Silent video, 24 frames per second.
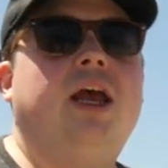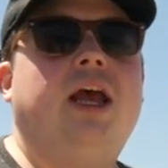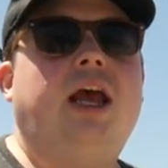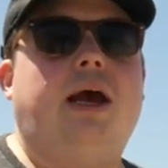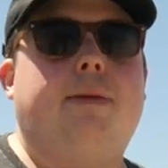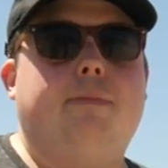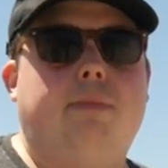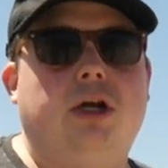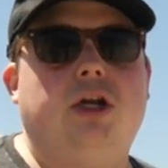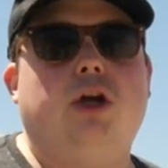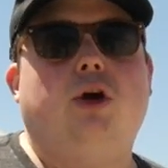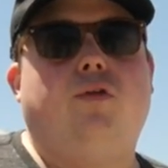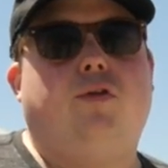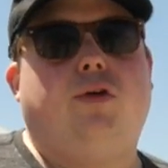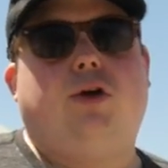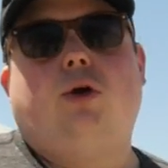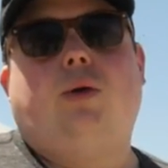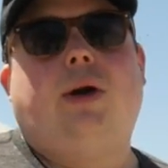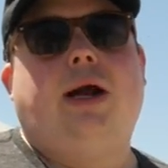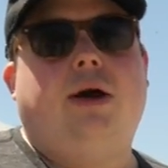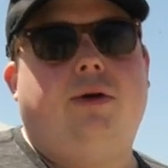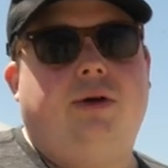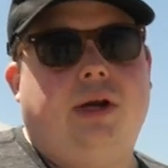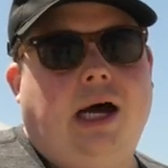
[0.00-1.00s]
and maneuvered
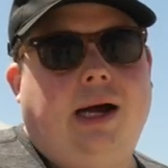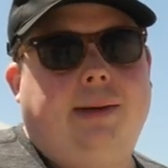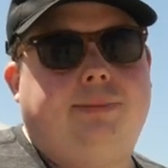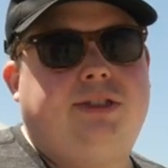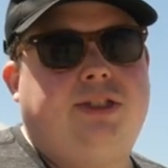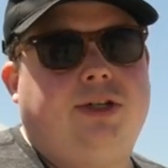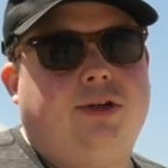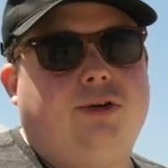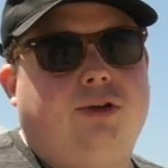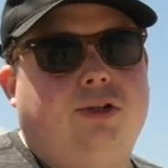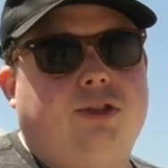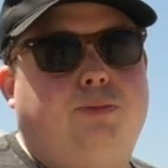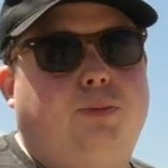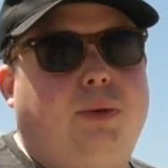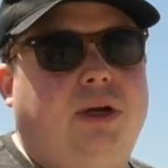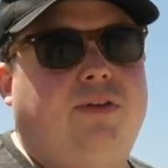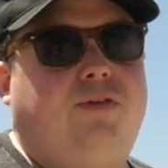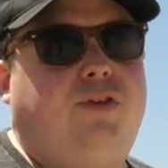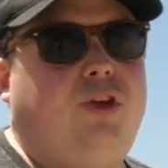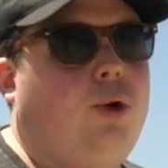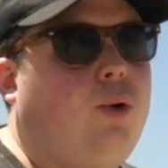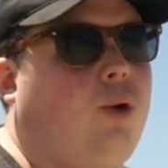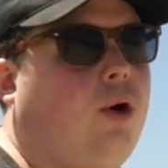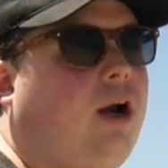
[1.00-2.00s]
around obstacles. But
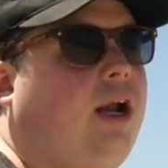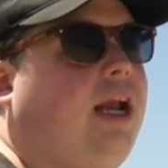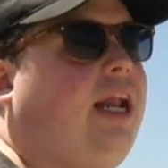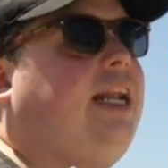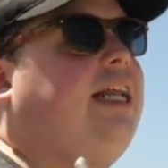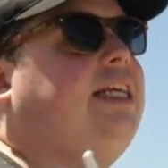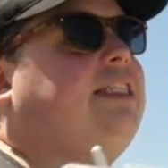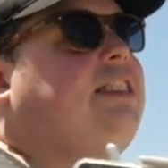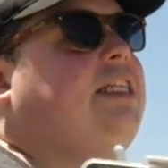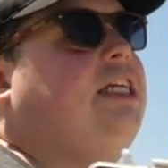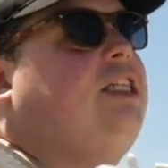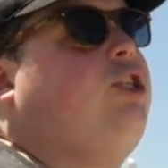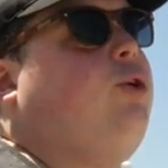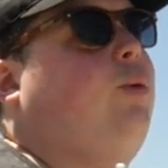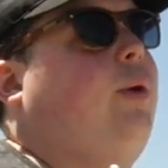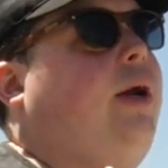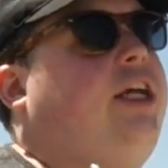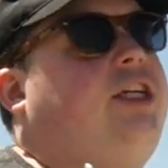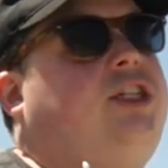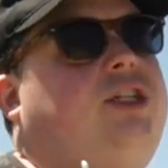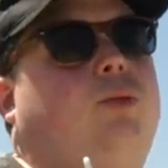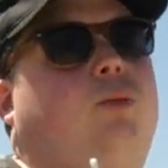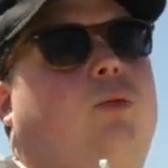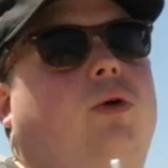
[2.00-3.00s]
if you are in a
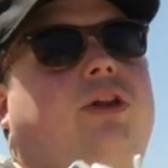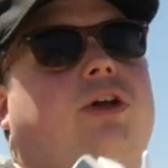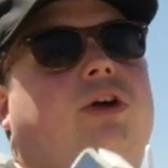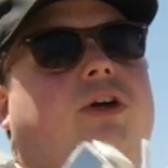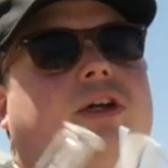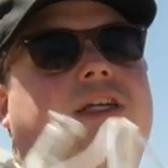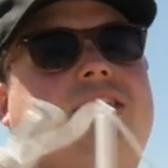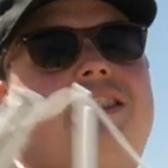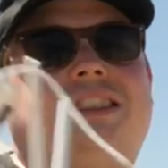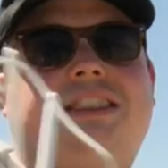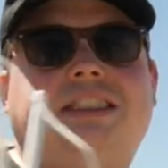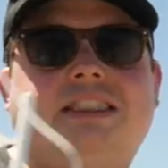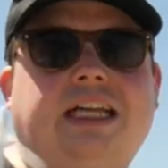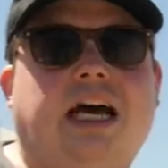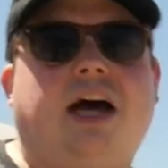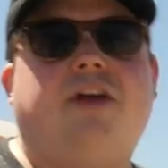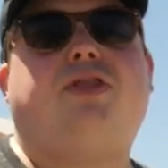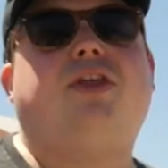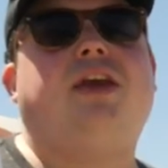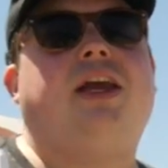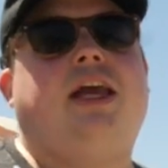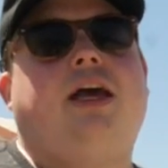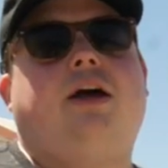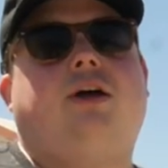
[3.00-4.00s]
situation where there is
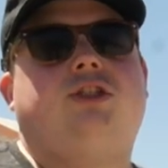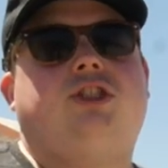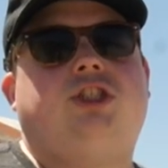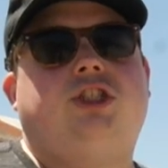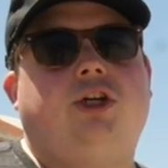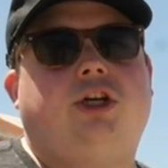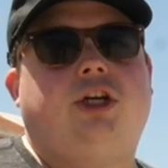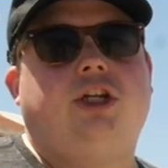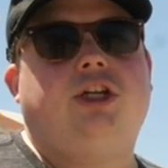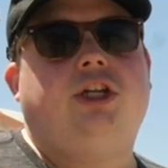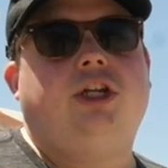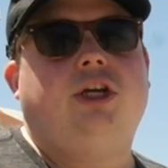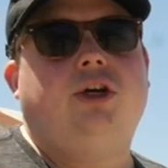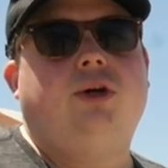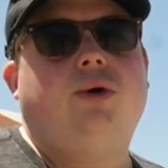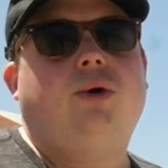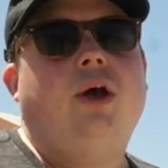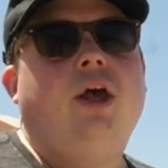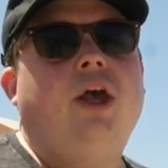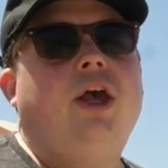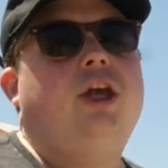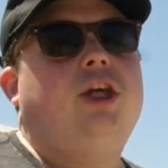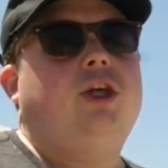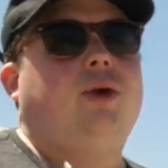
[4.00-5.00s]
nothing else you can do,
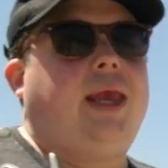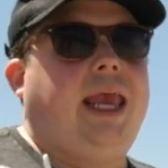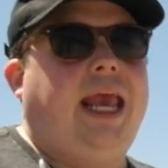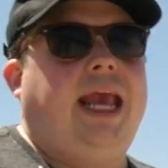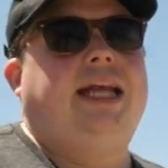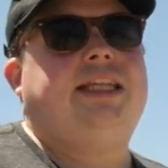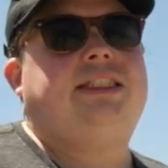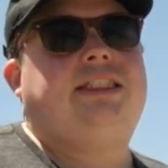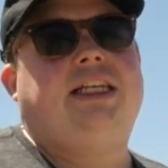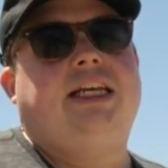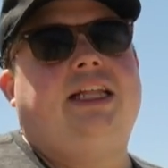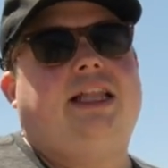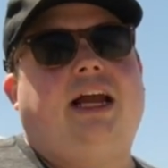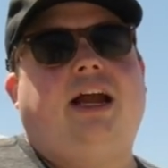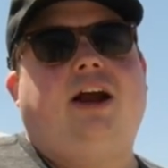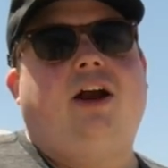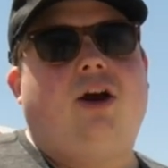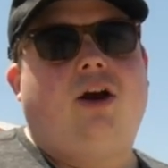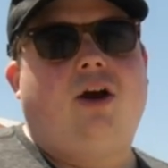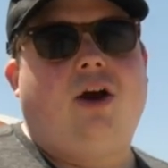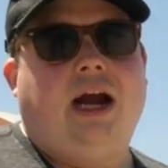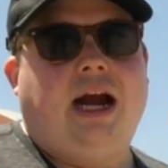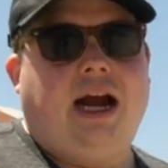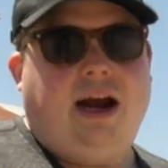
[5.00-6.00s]
you can't see the
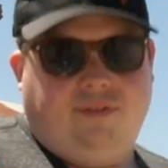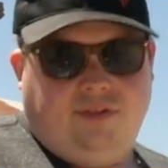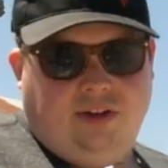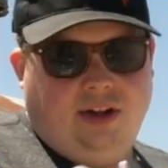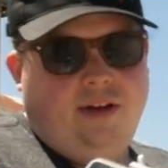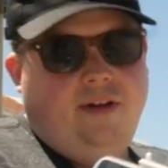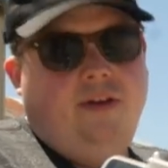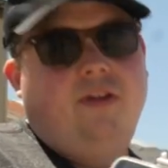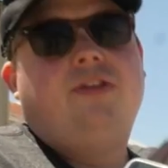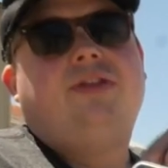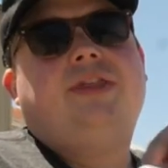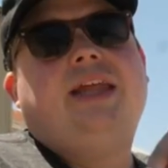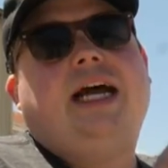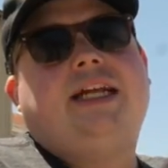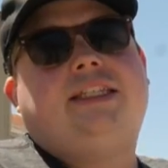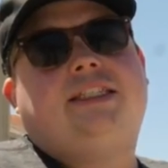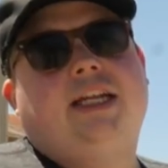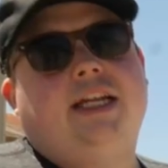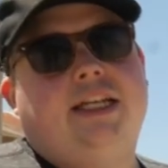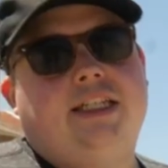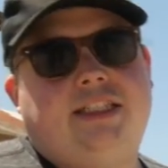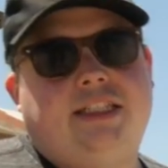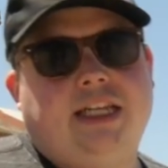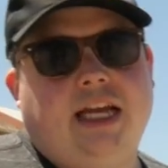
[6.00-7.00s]
aircraft, that's
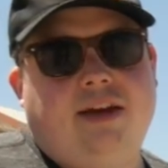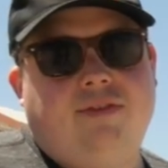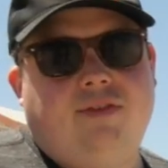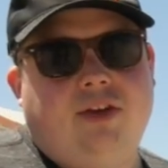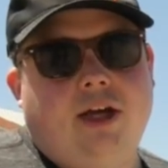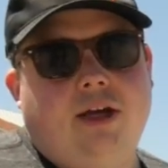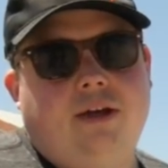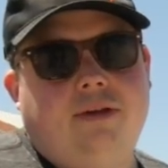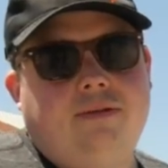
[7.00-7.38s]
going to save you.